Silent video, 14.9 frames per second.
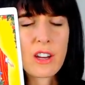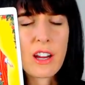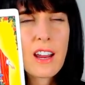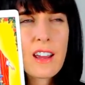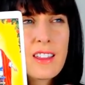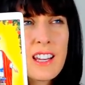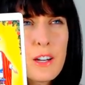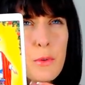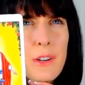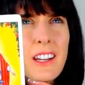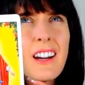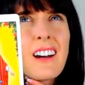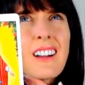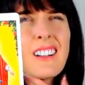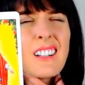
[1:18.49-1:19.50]
like I think we
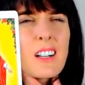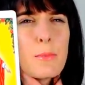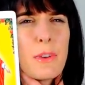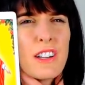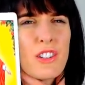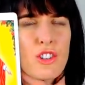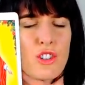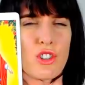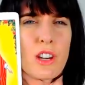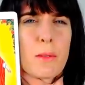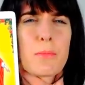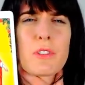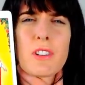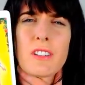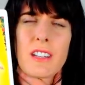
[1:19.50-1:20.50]
got a little bit gypped